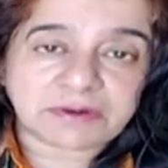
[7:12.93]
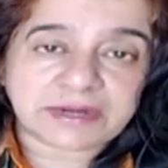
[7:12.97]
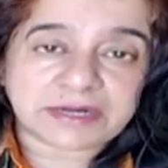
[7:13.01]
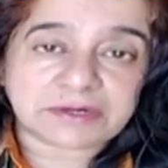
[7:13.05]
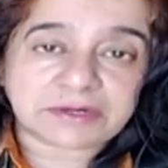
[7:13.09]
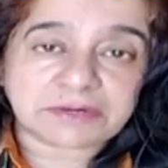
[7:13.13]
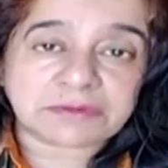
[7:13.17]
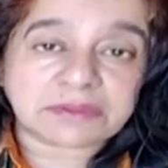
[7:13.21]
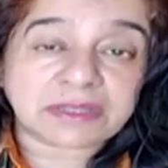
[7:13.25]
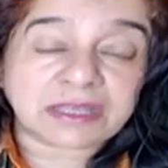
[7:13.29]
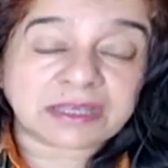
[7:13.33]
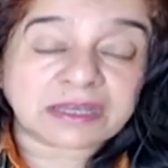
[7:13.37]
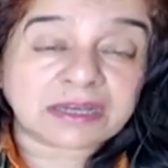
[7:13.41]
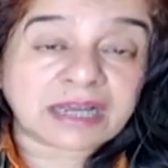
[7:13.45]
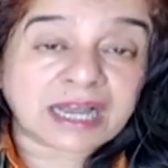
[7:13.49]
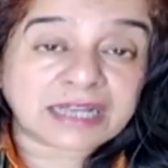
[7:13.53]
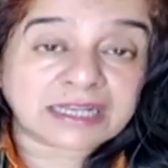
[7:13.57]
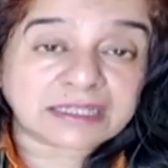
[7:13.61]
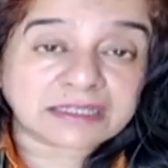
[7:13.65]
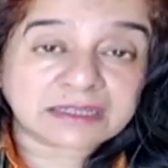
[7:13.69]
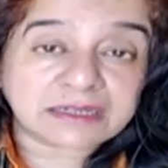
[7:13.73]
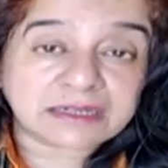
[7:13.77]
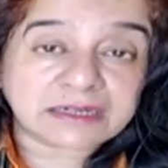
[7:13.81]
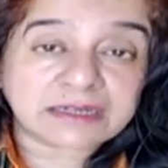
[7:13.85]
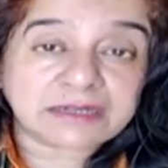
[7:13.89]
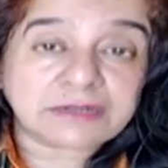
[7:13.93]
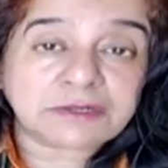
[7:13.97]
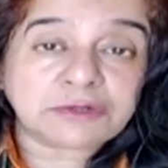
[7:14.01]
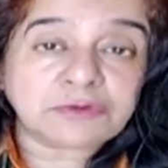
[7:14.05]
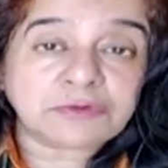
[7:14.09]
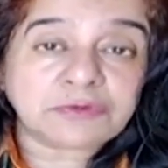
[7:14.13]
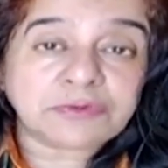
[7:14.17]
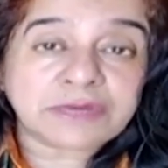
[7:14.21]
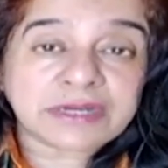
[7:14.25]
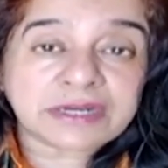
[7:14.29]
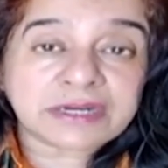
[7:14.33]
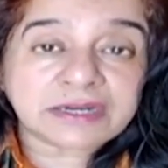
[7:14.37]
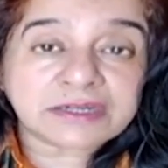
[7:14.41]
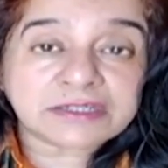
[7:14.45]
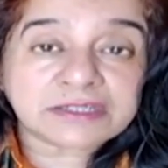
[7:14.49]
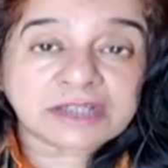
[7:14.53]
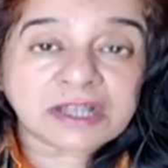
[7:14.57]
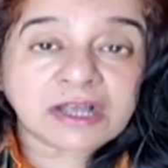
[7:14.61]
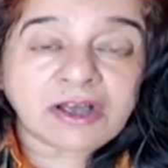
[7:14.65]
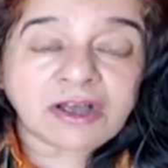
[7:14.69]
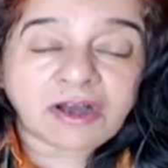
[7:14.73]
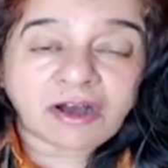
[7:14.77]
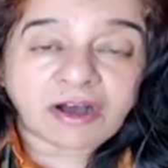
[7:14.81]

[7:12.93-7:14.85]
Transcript: I don't think either in two-wheelers